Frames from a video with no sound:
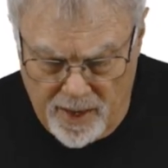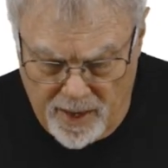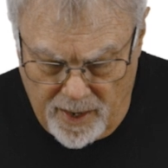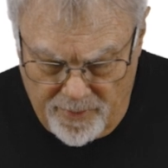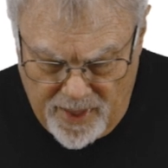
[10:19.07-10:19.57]

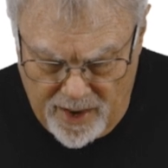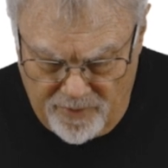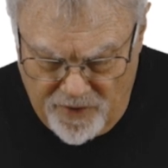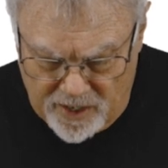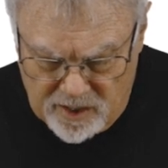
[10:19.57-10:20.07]
that
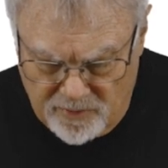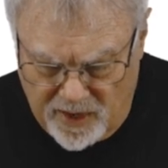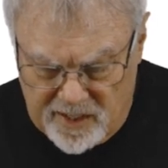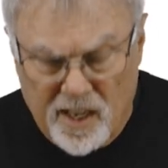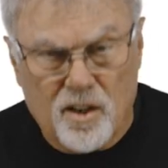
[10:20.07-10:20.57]
affects the
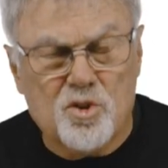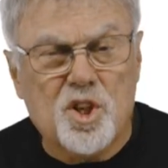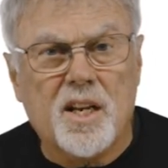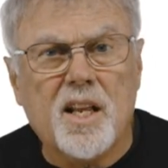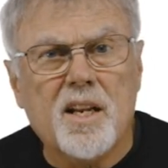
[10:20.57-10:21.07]

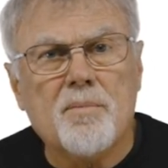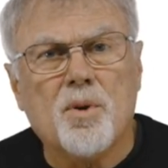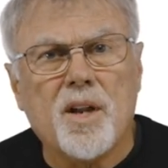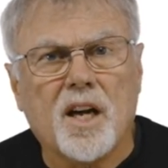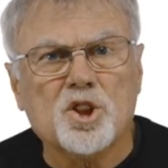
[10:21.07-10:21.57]
vitellogenin
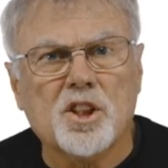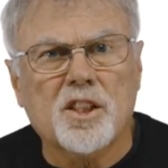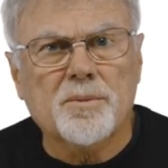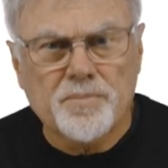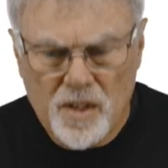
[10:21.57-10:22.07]

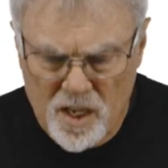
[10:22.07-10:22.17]
production,